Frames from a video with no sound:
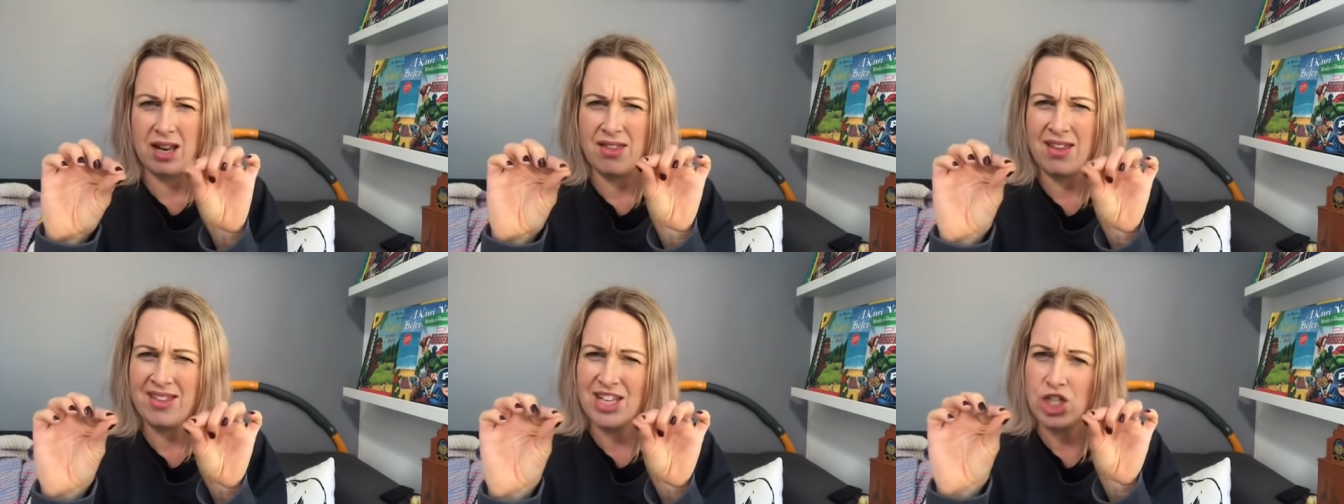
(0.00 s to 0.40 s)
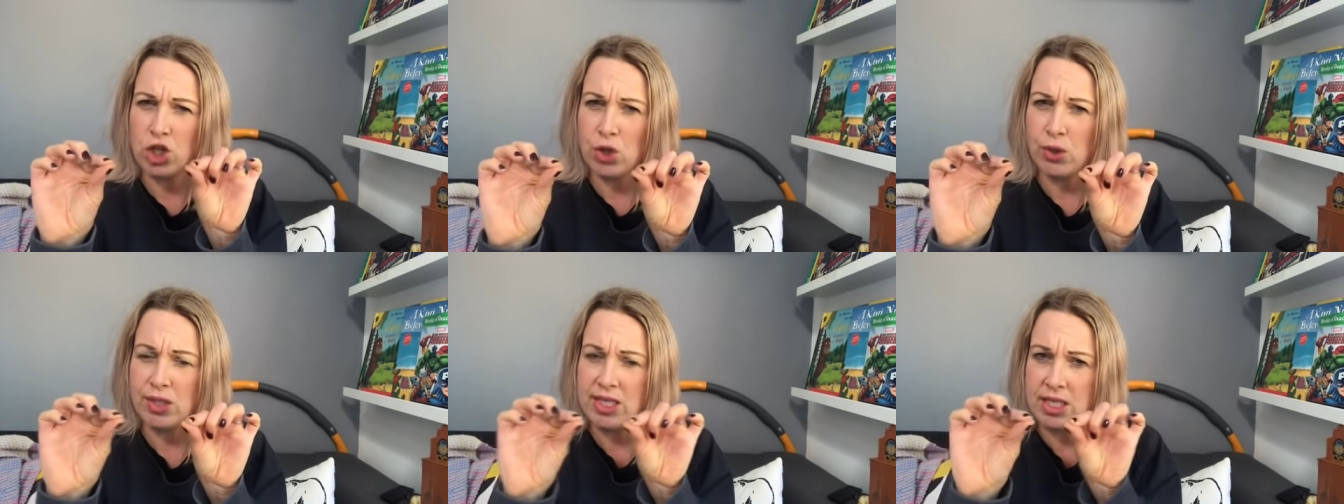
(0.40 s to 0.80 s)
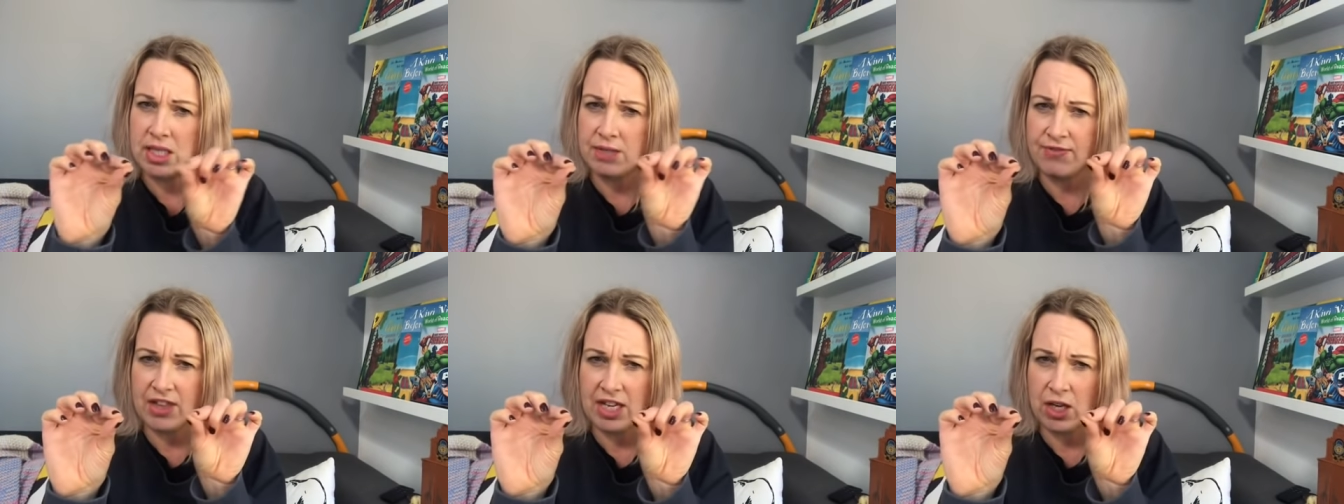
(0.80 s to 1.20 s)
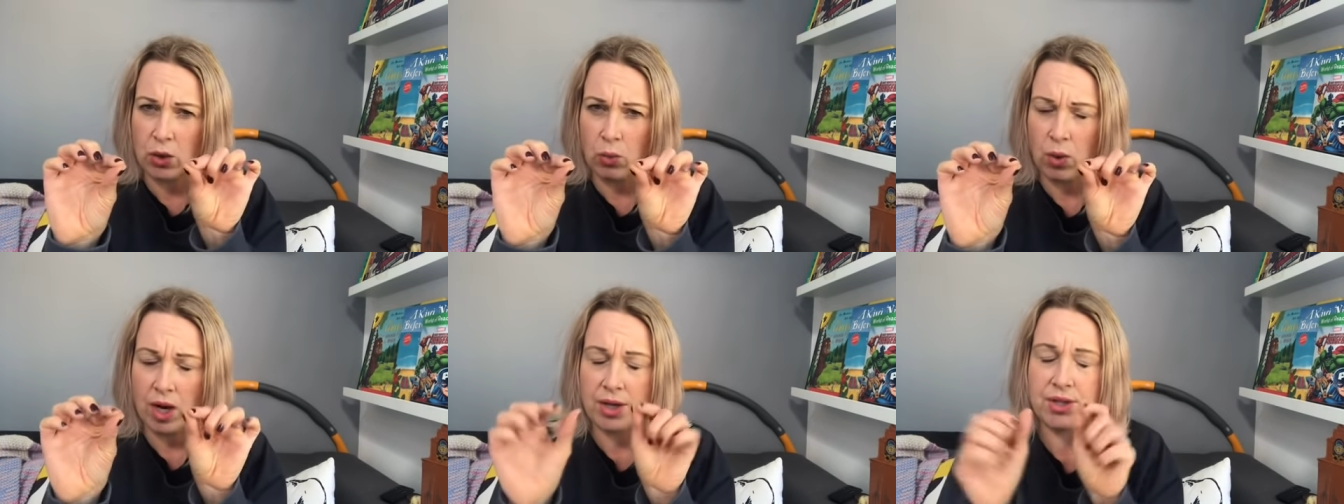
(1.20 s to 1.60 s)
And I think they're two sins for the
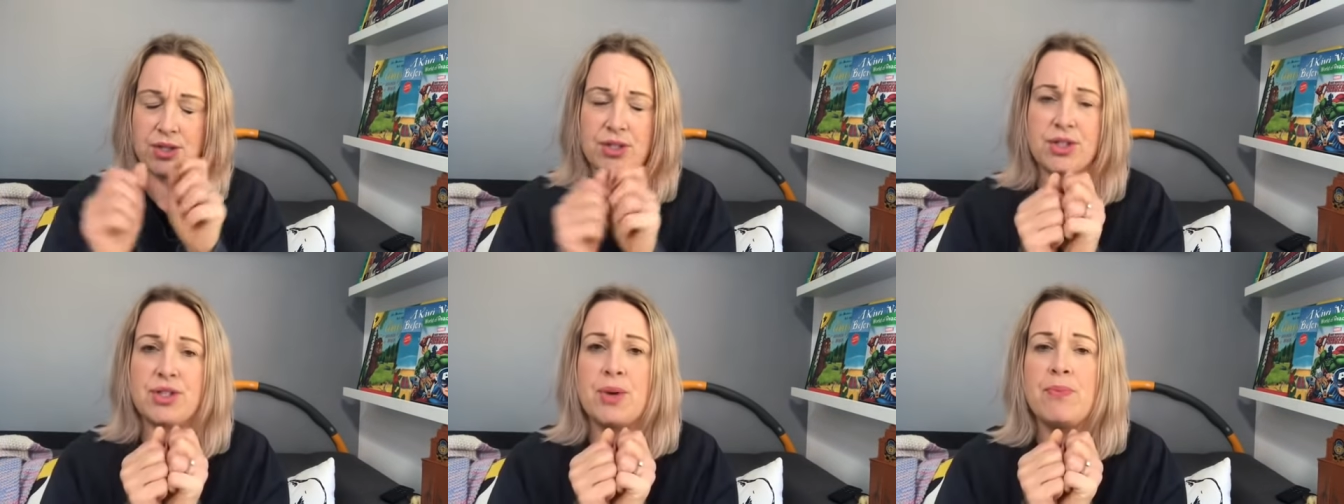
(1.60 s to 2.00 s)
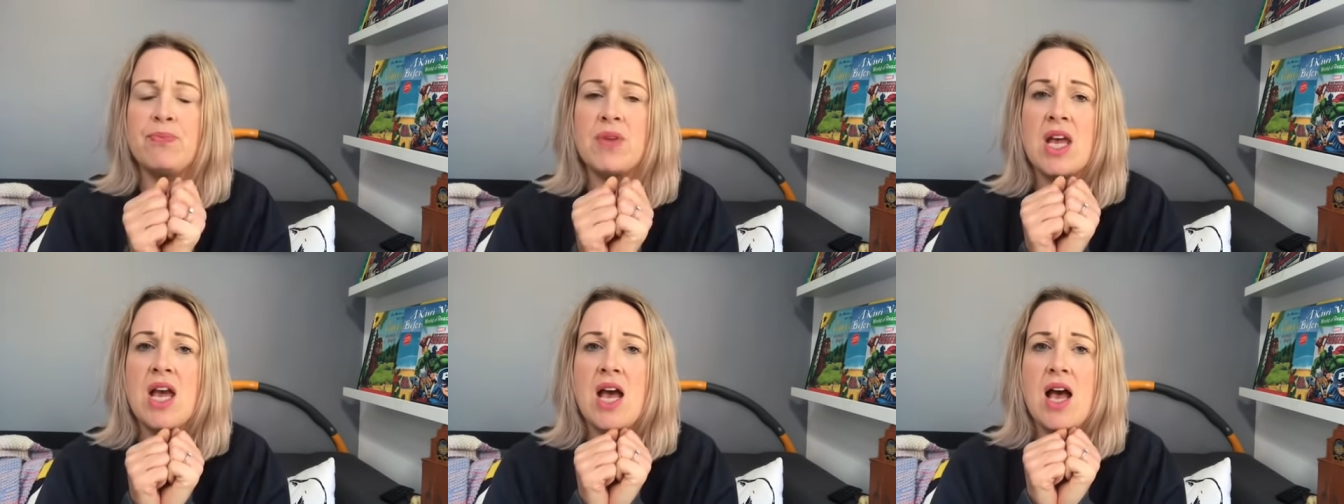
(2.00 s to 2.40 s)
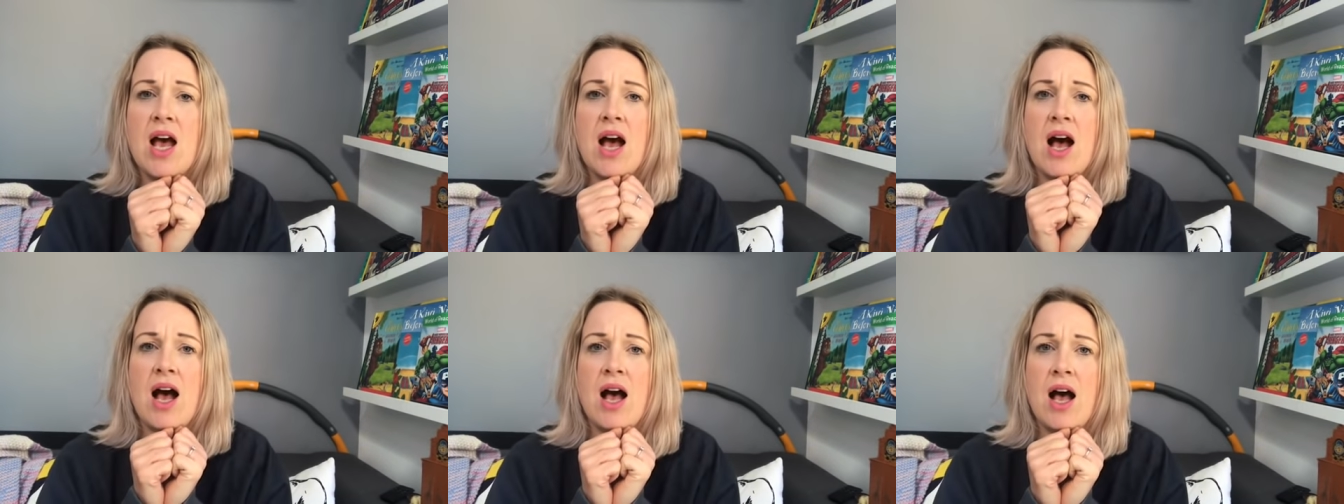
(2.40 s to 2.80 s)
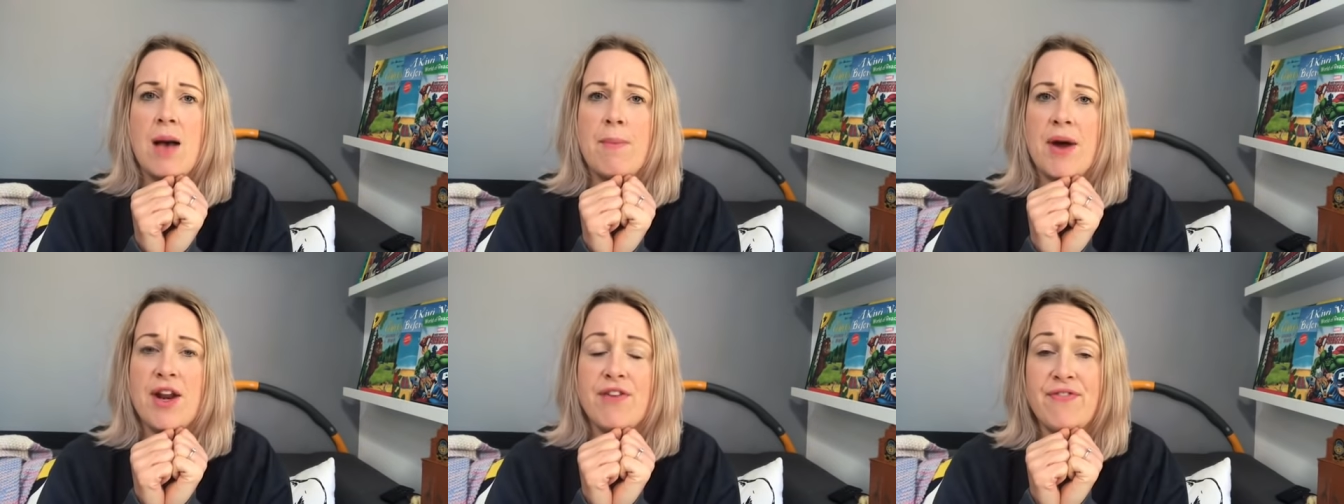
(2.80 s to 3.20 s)
little ones.
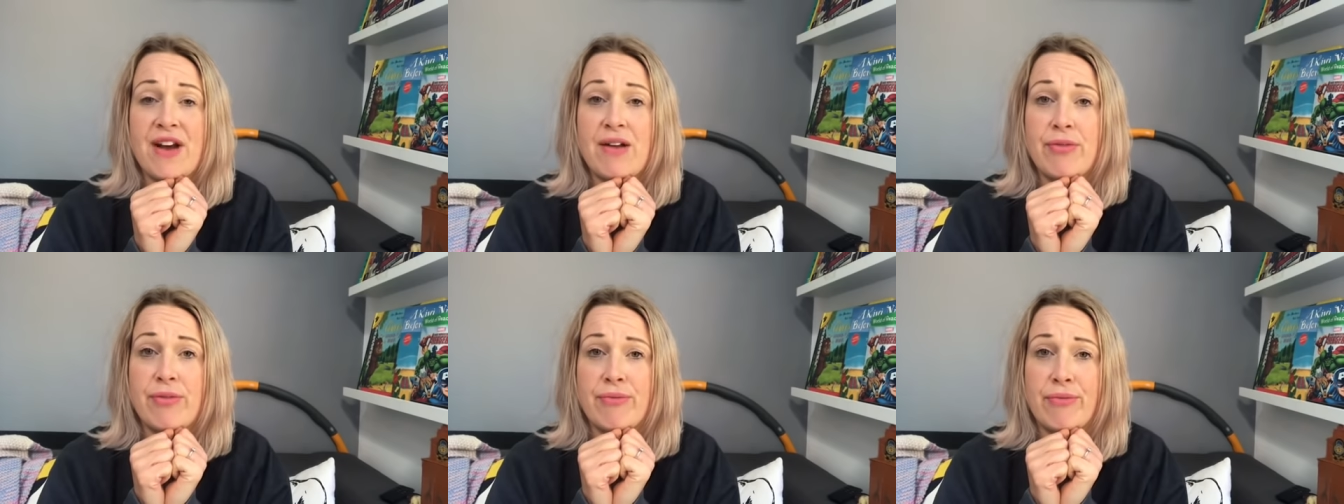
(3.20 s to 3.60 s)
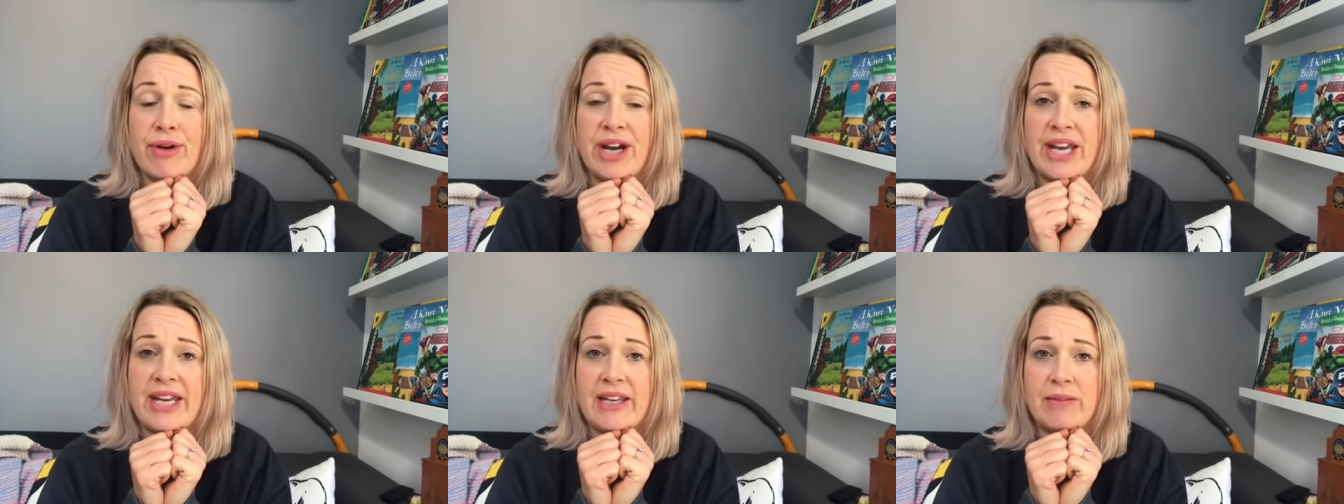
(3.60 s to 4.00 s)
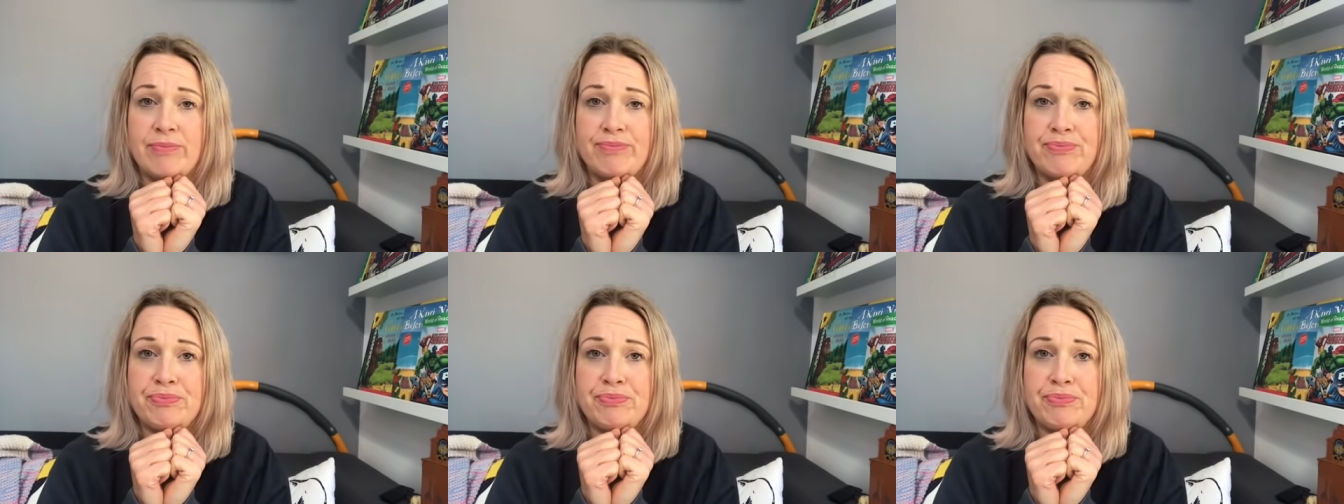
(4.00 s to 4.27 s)
Um, and I found three